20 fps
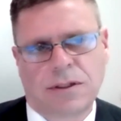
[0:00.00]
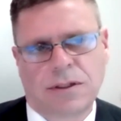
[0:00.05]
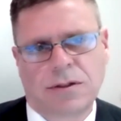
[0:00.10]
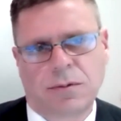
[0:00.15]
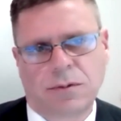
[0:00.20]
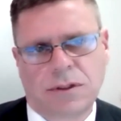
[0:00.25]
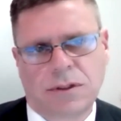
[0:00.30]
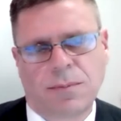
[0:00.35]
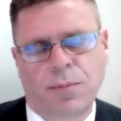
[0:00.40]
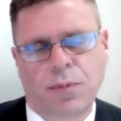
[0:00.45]
And
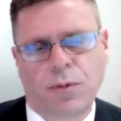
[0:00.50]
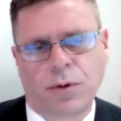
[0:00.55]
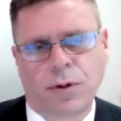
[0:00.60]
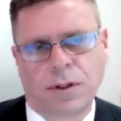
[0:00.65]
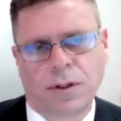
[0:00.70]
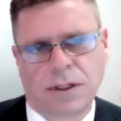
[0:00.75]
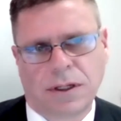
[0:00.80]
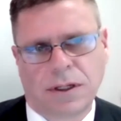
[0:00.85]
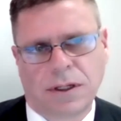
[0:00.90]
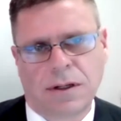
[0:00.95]
so it's
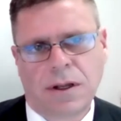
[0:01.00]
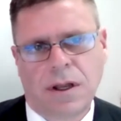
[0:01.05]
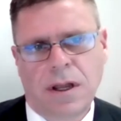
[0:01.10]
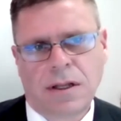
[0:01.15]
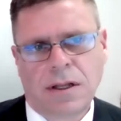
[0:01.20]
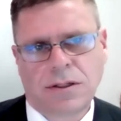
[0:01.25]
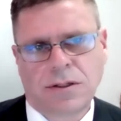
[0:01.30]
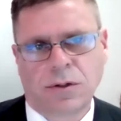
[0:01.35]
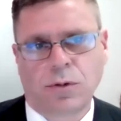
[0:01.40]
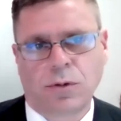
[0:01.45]
important
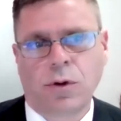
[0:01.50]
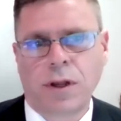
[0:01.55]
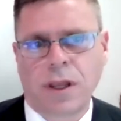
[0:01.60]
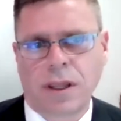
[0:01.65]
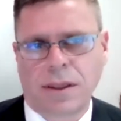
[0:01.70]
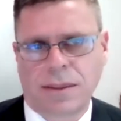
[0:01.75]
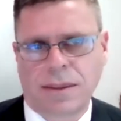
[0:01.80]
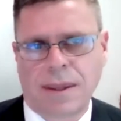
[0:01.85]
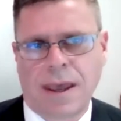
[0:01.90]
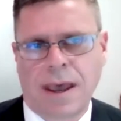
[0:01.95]
to
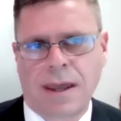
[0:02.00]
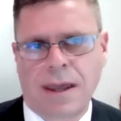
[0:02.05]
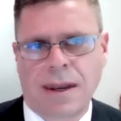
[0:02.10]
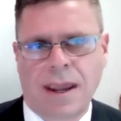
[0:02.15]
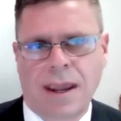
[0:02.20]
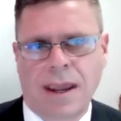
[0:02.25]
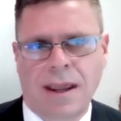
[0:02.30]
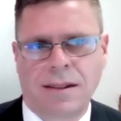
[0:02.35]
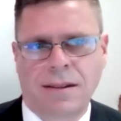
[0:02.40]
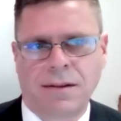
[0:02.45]
look at that.
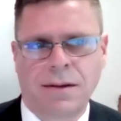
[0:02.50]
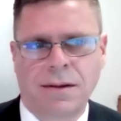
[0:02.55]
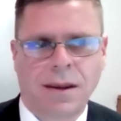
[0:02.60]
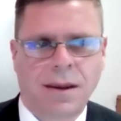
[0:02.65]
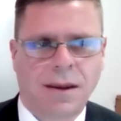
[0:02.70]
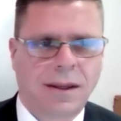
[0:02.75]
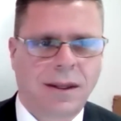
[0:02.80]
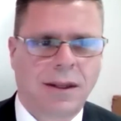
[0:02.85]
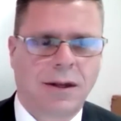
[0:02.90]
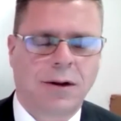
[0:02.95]
And,
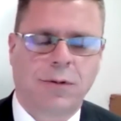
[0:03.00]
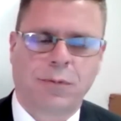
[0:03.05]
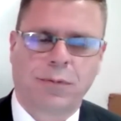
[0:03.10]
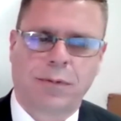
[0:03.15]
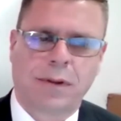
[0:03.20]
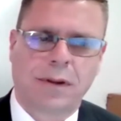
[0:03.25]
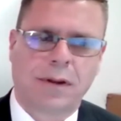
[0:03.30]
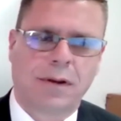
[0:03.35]
you know,